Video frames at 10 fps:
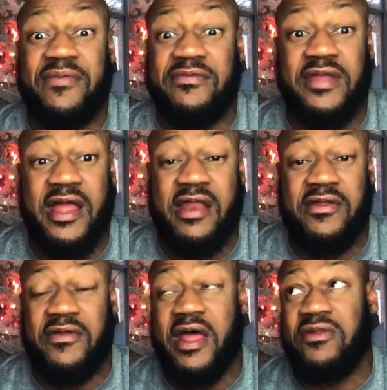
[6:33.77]

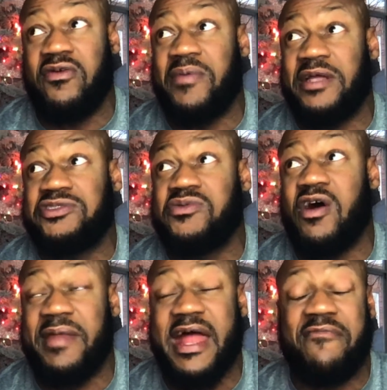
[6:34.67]
know about you all,
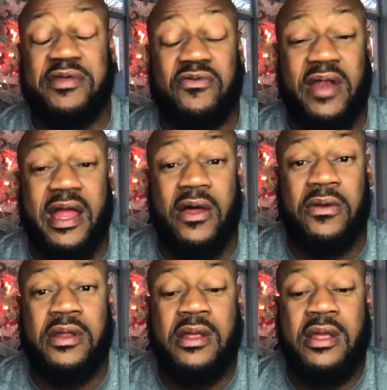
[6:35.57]
but I've been
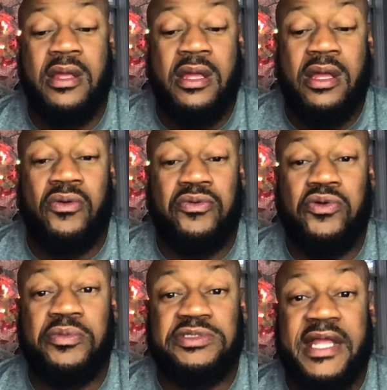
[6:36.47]
around on
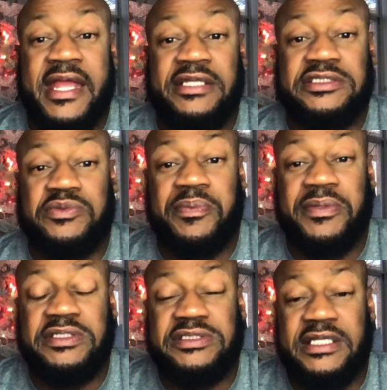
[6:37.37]
numerous occasions where
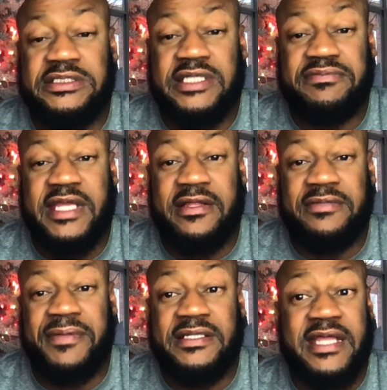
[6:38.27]
police chases have taken
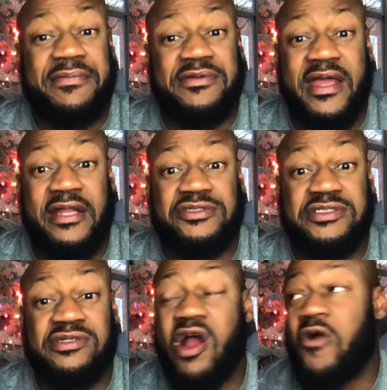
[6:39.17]
place. I'd be driving a street in
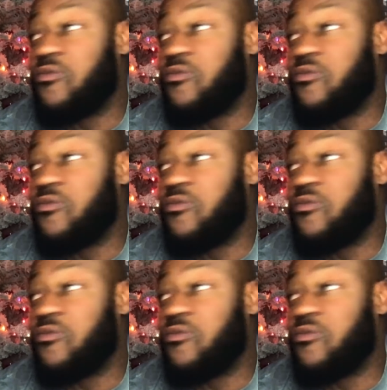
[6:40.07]
a car,